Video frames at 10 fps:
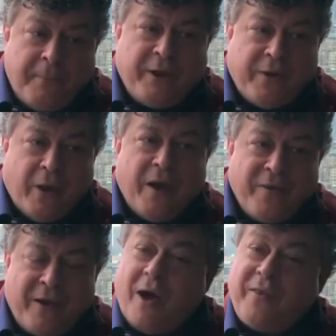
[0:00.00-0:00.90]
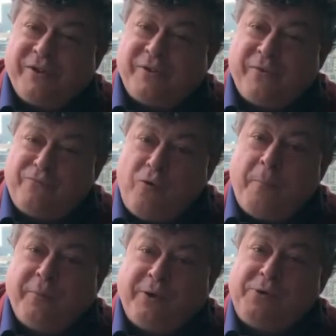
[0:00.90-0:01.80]
but, you know, there are those sort of
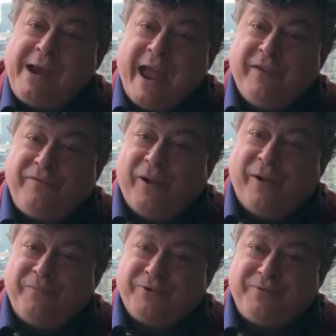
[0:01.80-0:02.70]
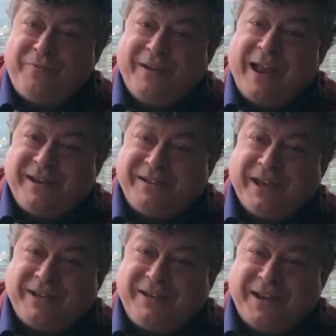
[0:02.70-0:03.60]
Rob Grier films from the late
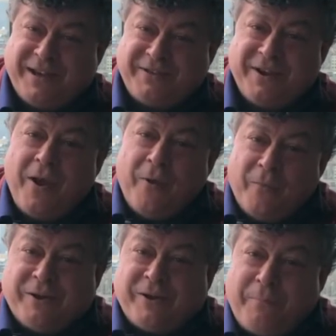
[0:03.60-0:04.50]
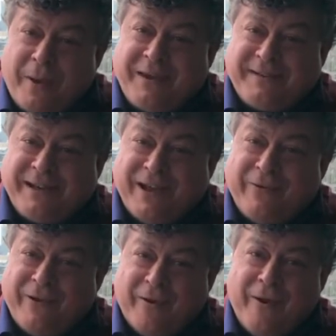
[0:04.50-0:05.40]
sixties, which are basically,
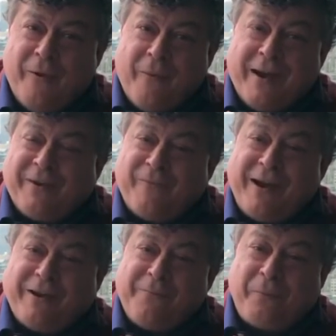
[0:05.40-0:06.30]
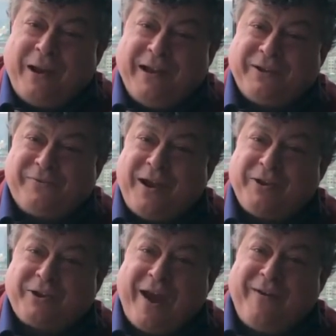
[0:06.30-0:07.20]
you know, when a, when a completely
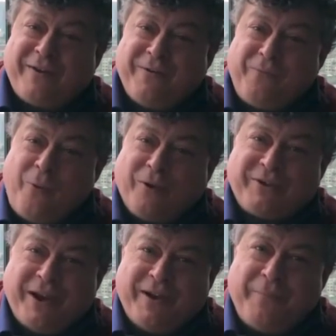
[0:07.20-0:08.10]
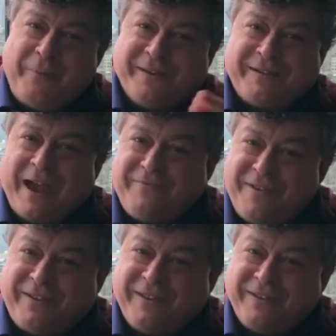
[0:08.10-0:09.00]
strange character walks in and appears to have
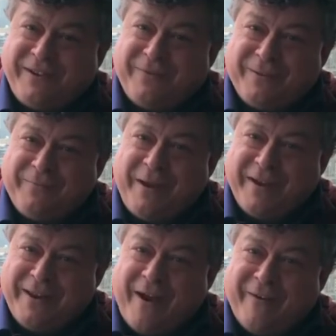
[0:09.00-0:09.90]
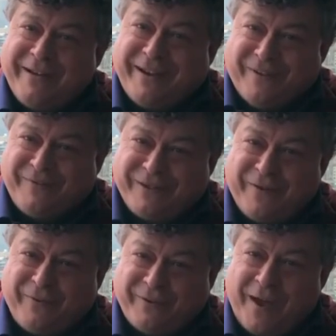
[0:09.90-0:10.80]
nothing to do with the main narrative
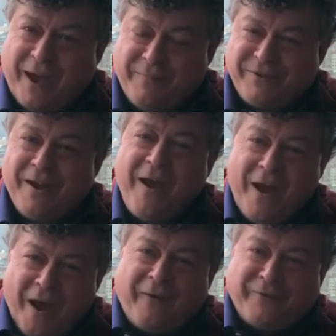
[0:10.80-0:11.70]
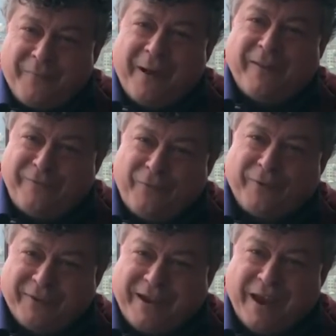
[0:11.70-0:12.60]
several times, after about the
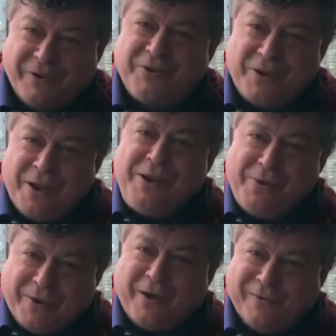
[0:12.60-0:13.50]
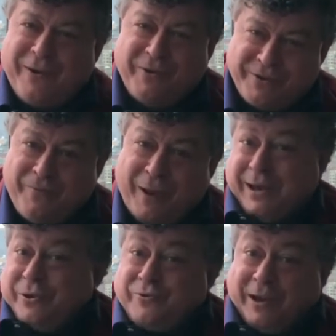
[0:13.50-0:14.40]
fourth occasion, you kind of lose, well,
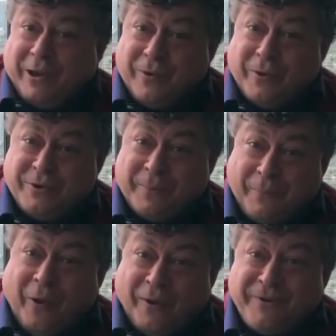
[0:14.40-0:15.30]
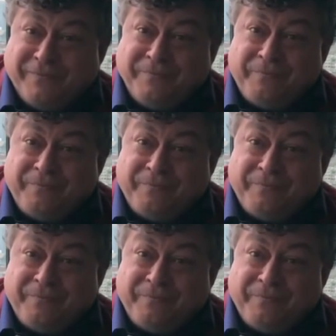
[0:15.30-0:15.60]
literally, you lose the plot.